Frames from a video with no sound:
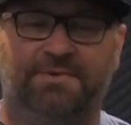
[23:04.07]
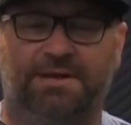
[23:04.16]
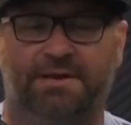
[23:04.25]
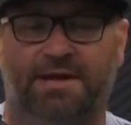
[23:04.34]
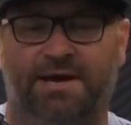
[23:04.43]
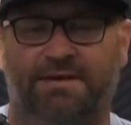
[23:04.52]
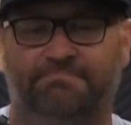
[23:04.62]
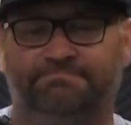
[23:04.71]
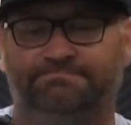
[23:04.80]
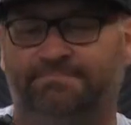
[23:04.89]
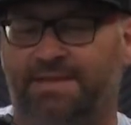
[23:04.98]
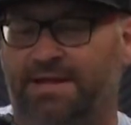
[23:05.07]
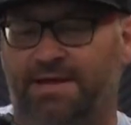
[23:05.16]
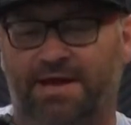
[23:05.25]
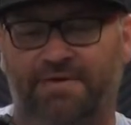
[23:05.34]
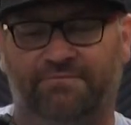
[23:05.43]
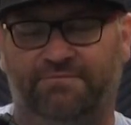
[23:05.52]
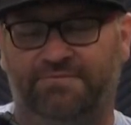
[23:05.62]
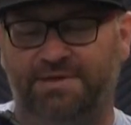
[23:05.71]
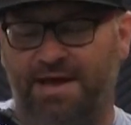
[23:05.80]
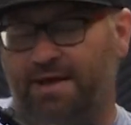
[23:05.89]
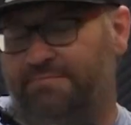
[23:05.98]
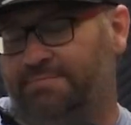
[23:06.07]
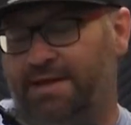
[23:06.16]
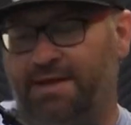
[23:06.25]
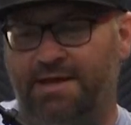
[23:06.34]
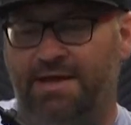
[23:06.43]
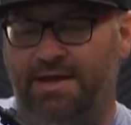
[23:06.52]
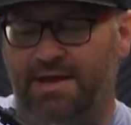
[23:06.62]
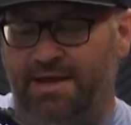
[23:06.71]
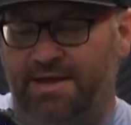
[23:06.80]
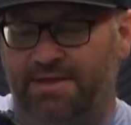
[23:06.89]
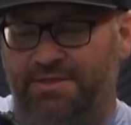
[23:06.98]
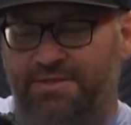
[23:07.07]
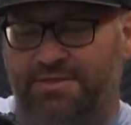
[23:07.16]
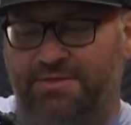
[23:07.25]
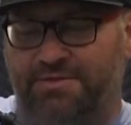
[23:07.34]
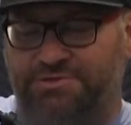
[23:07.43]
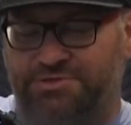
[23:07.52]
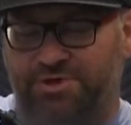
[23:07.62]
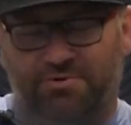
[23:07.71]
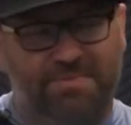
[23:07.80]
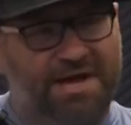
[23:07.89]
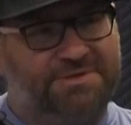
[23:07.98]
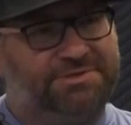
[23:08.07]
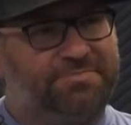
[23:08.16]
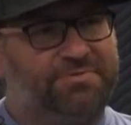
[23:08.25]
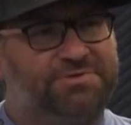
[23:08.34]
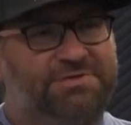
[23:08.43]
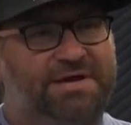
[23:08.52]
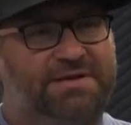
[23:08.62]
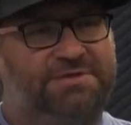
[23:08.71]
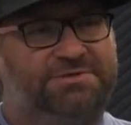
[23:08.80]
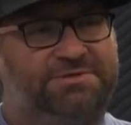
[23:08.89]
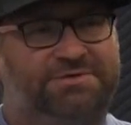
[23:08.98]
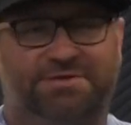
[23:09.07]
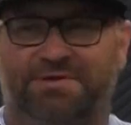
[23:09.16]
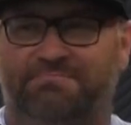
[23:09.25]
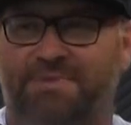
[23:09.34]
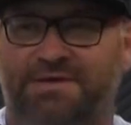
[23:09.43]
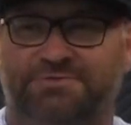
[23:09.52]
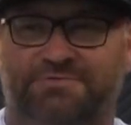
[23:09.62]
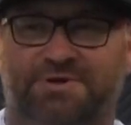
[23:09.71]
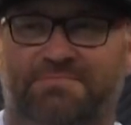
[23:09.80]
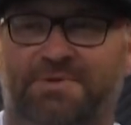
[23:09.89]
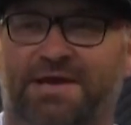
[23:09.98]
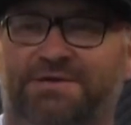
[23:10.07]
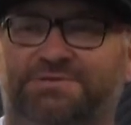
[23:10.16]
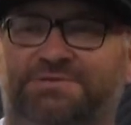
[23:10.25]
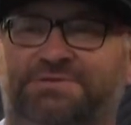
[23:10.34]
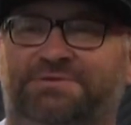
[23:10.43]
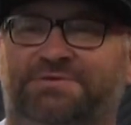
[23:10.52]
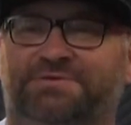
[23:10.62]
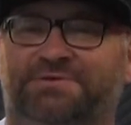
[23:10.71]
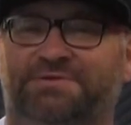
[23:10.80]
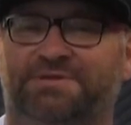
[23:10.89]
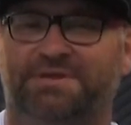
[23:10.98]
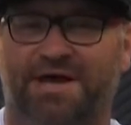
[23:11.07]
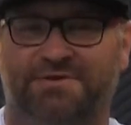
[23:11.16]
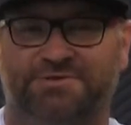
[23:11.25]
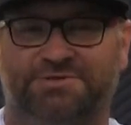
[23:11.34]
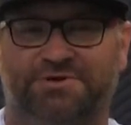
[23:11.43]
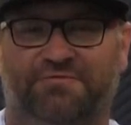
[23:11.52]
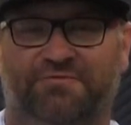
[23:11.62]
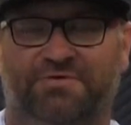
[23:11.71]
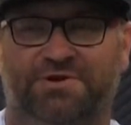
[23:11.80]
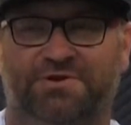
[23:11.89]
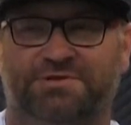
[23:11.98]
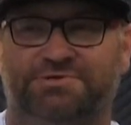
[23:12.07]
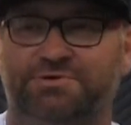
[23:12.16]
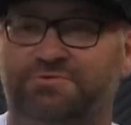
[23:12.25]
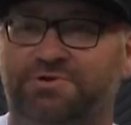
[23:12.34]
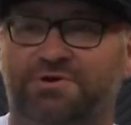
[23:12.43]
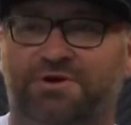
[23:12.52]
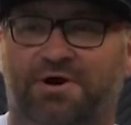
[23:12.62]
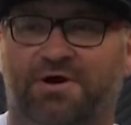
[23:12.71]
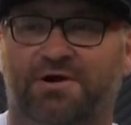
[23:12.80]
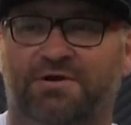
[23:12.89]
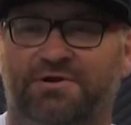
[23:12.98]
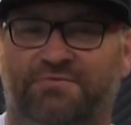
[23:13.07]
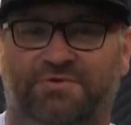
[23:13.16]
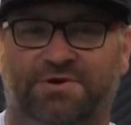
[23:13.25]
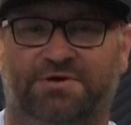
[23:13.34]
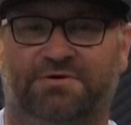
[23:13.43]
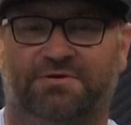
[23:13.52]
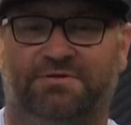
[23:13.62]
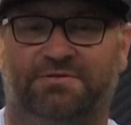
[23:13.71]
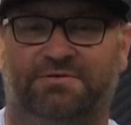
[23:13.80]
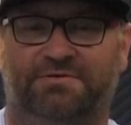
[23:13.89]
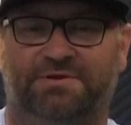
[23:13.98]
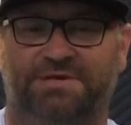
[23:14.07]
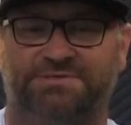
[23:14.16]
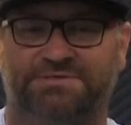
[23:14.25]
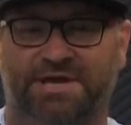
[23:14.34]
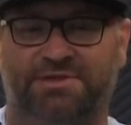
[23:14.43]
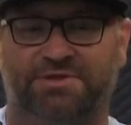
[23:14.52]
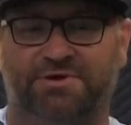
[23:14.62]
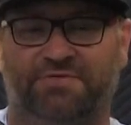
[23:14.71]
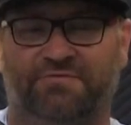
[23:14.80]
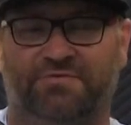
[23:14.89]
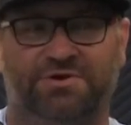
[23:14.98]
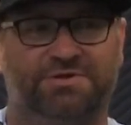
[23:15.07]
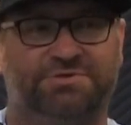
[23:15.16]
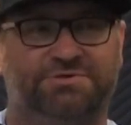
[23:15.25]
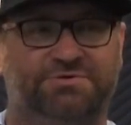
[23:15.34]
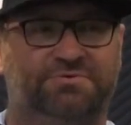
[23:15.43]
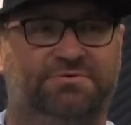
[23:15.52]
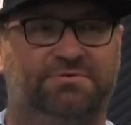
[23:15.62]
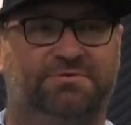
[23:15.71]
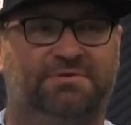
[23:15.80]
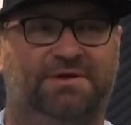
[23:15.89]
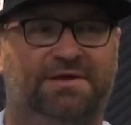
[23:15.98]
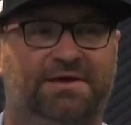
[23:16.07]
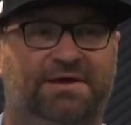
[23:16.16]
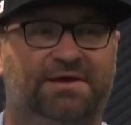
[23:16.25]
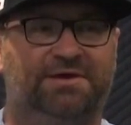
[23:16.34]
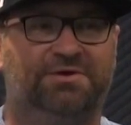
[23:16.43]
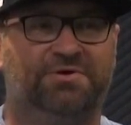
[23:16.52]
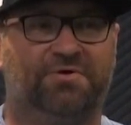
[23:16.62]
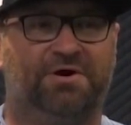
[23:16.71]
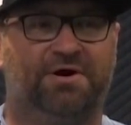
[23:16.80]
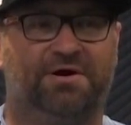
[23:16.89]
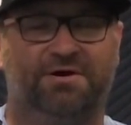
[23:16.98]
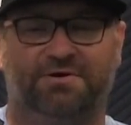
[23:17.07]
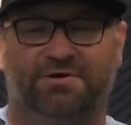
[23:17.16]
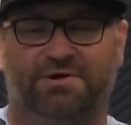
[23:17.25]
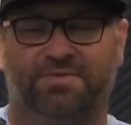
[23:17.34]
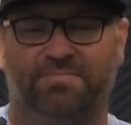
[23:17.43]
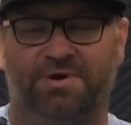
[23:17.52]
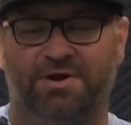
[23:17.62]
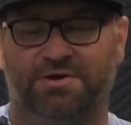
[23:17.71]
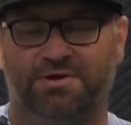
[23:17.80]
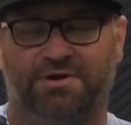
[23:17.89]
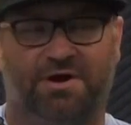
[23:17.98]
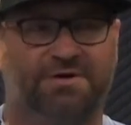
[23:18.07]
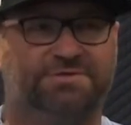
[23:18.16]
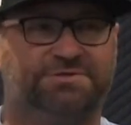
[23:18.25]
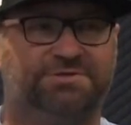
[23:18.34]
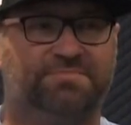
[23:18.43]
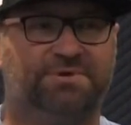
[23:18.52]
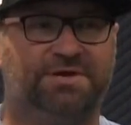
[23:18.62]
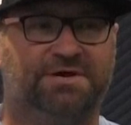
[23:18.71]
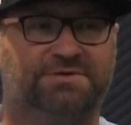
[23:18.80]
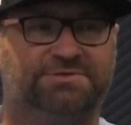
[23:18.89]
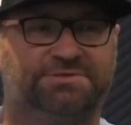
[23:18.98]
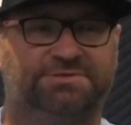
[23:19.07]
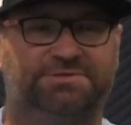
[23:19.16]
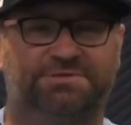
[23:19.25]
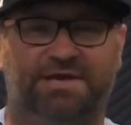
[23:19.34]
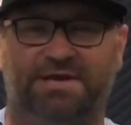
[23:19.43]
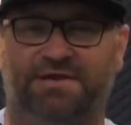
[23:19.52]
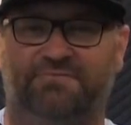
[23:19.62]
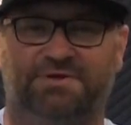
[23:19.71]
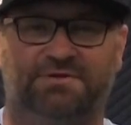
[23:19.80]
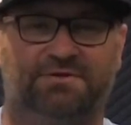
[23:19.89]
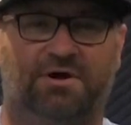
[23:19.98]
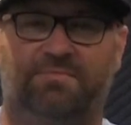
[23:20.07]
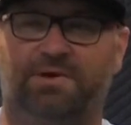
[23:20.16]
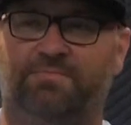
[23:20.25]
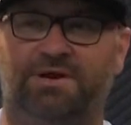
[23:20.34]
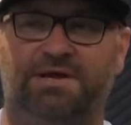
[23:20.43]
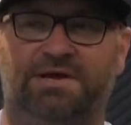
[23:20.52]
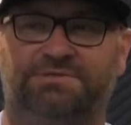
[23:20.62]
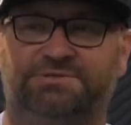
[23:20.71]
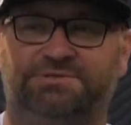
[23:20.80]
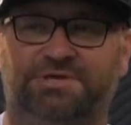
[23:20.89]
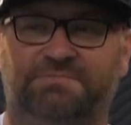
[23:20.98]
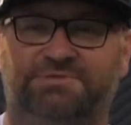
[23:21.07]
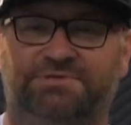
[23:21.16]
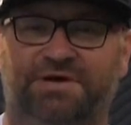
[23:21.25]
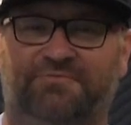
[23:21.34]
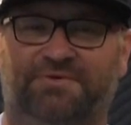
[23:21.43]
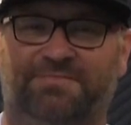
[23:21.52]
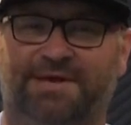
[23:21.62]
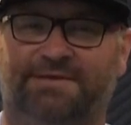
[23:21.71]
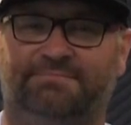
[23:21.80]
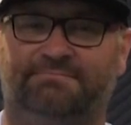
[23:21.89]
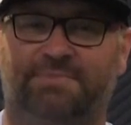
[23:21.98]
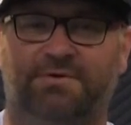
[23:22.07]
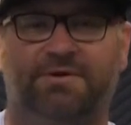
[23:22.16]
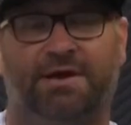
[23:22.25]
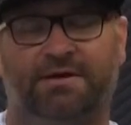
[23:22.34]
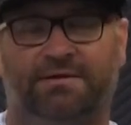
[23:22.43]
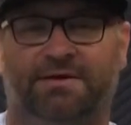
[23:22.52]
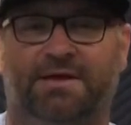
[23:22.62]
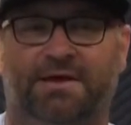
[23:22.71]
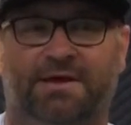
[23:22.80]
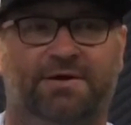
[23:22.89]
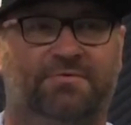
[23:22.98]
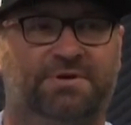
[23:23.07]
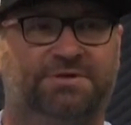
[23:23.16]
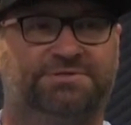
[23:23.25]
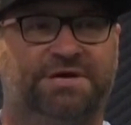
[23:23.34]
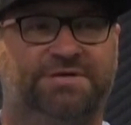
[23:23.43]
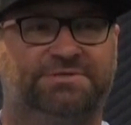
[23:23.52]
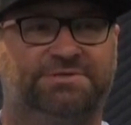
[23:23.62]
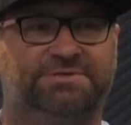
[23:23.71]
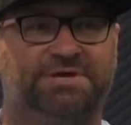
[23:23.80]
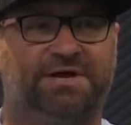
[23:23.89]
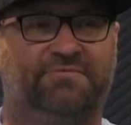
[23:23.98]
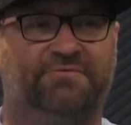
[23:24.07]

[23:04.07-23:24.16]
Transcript: But yeah, there's no magic percentage. It makes what it makes. The dyno's there for you to tune your car or your vehicle. It's not there for you to tune your car or compare your car to somebody else's. And even, oh, my buddy has the same stuff. I'm like, okay, what exhaust does he have?